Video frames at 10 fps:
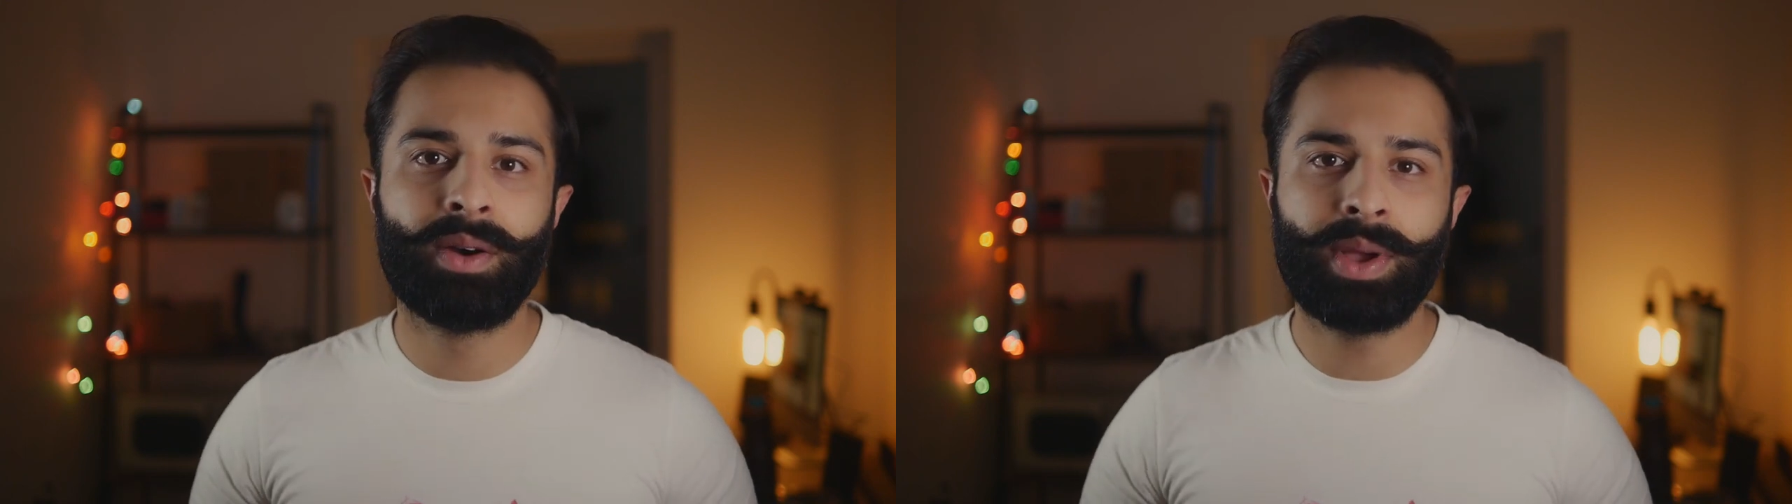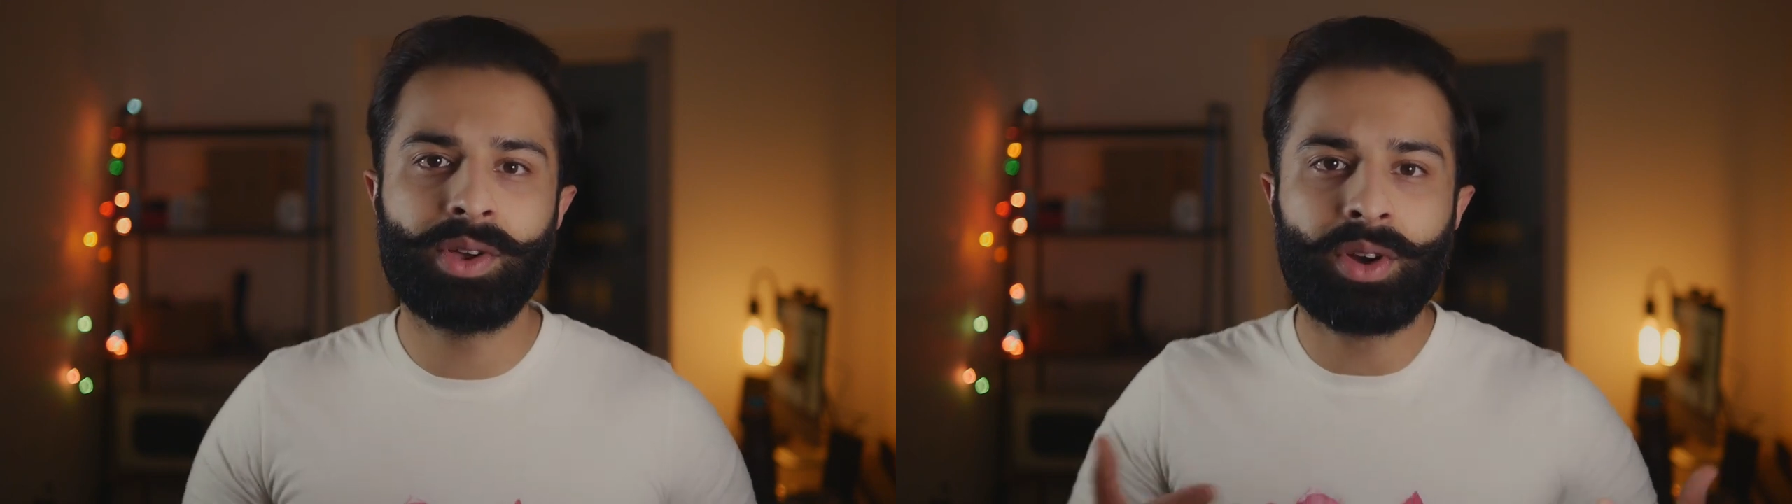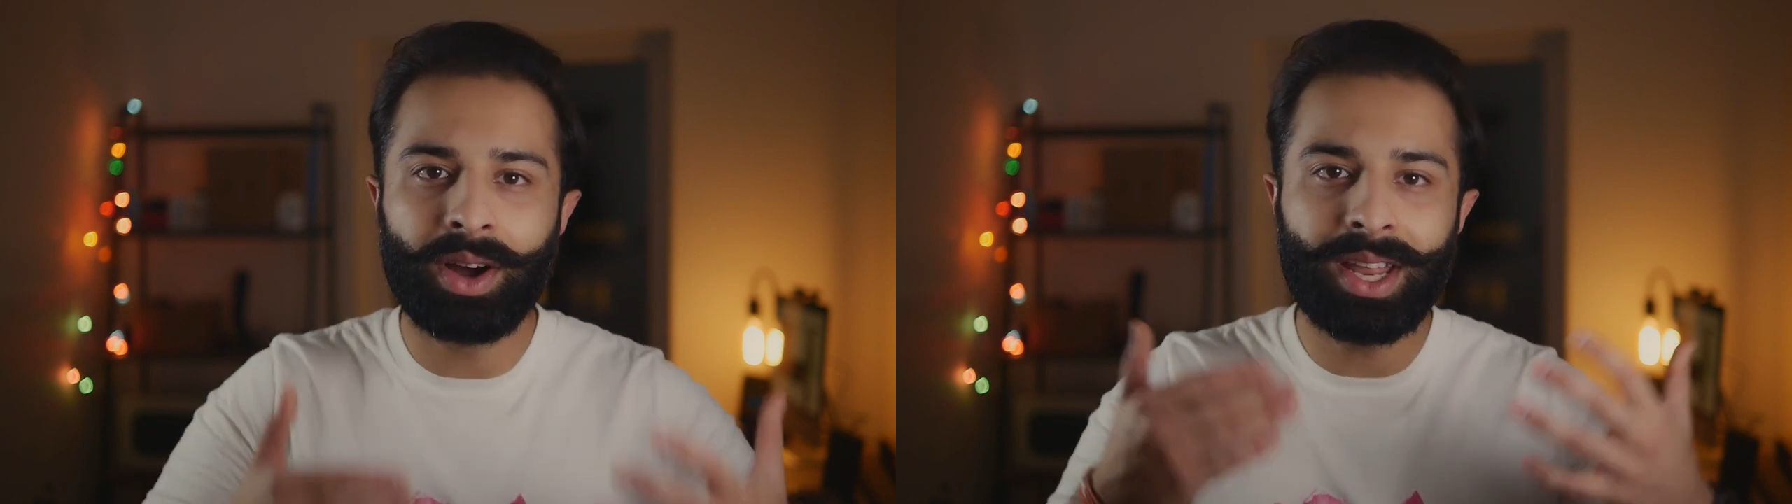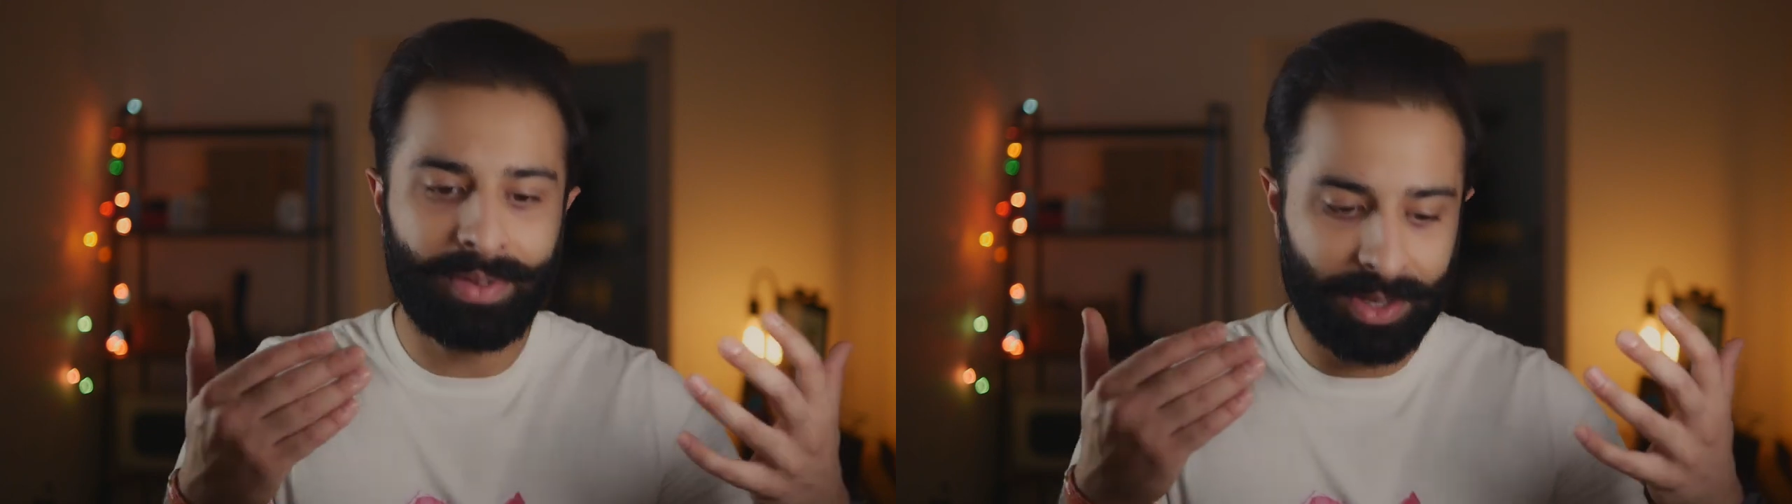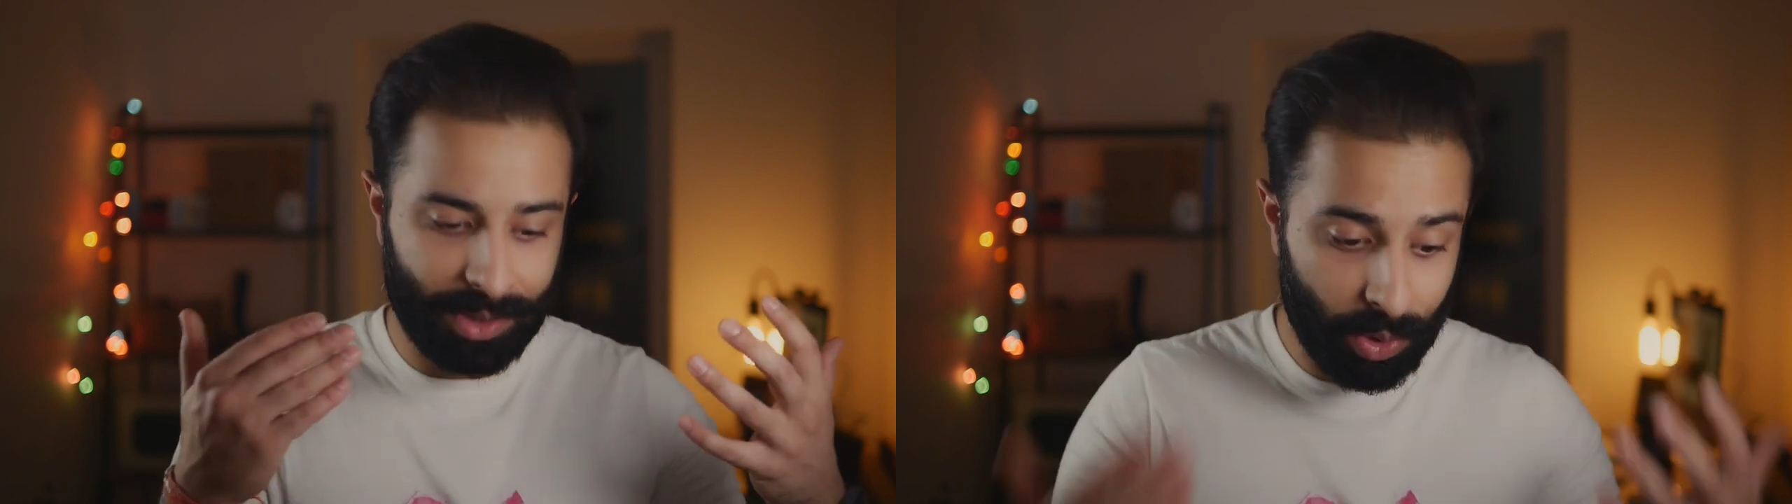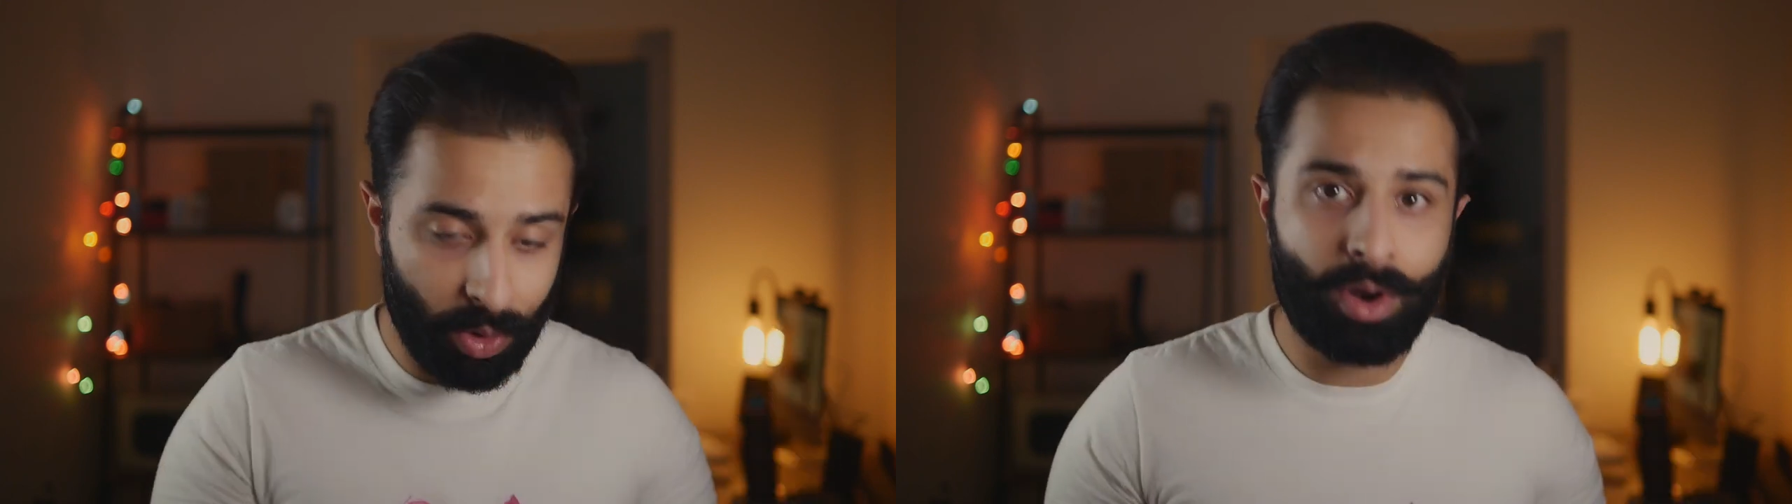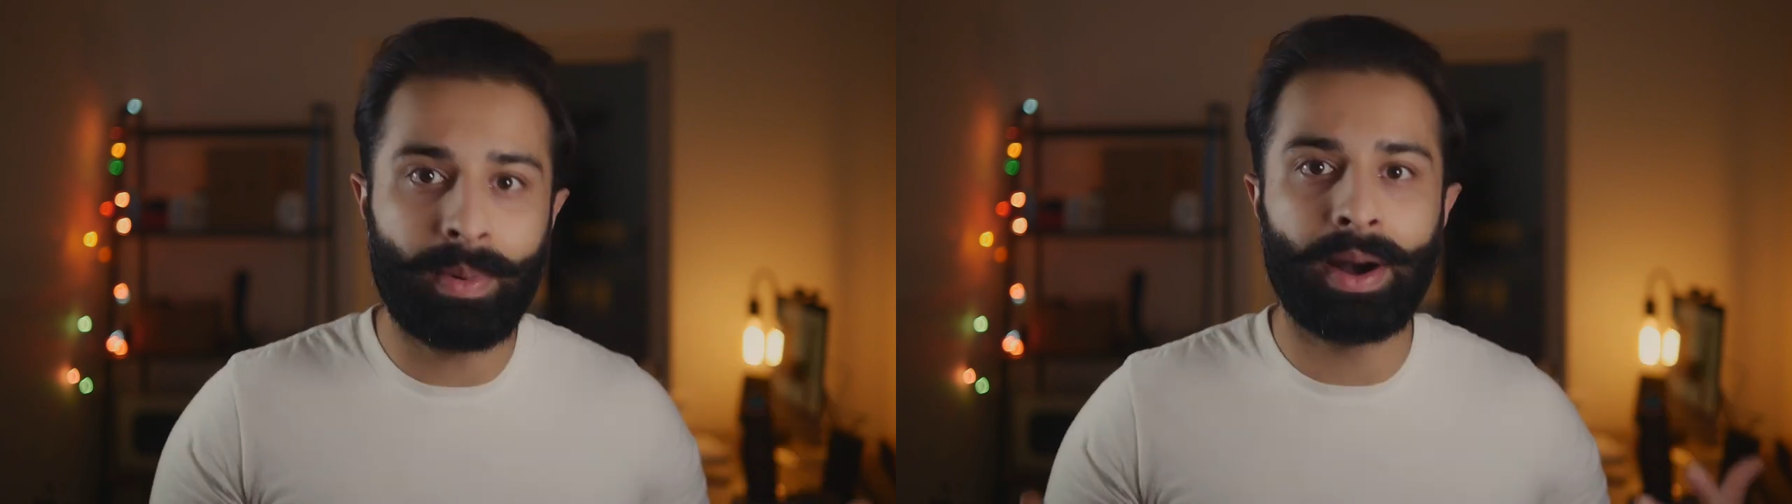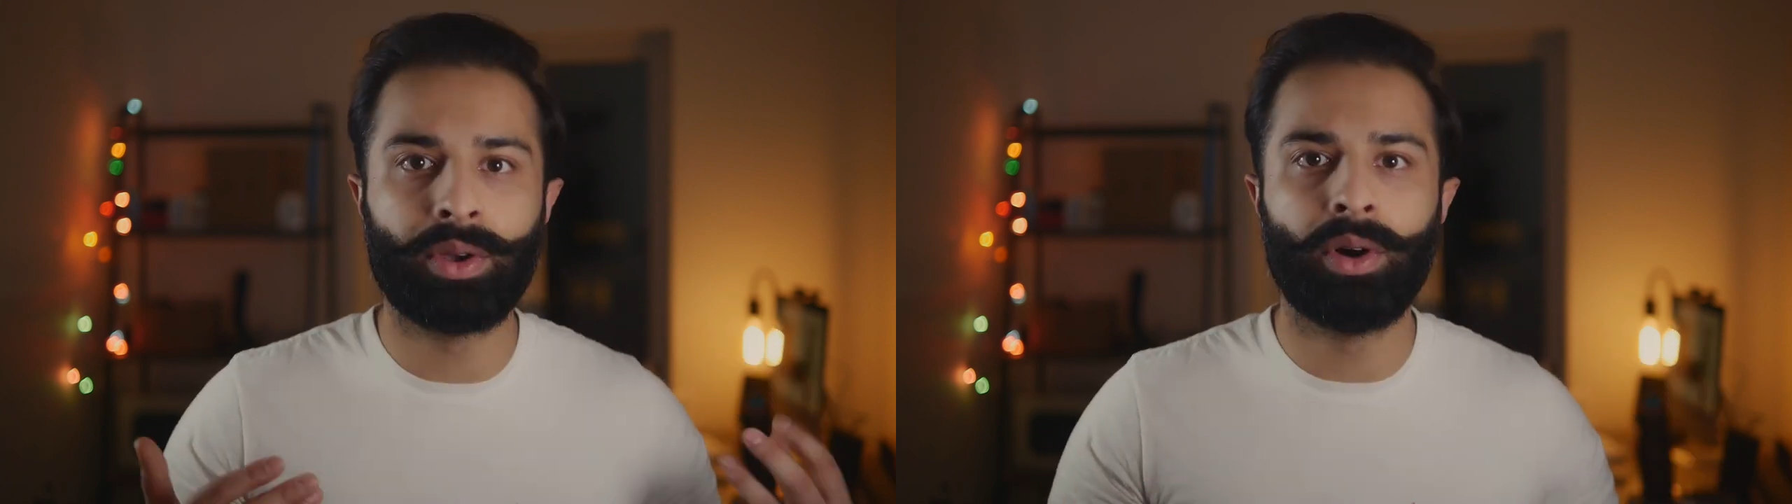where you can't even talk
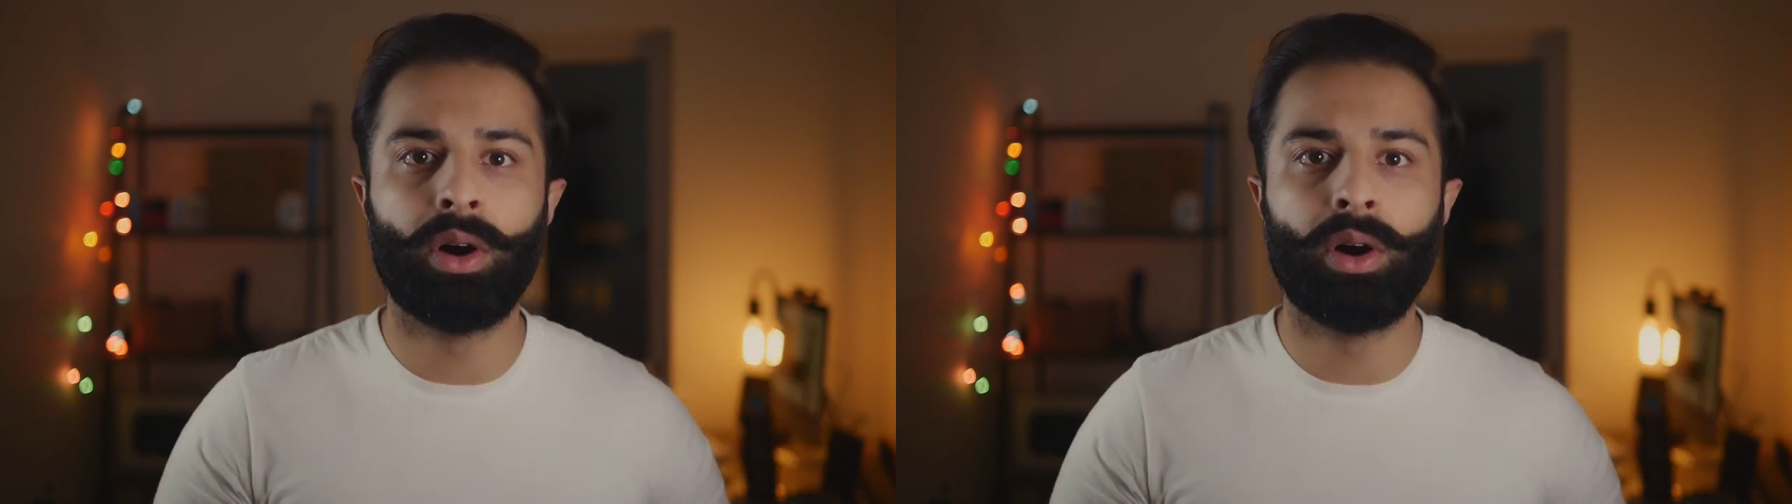about your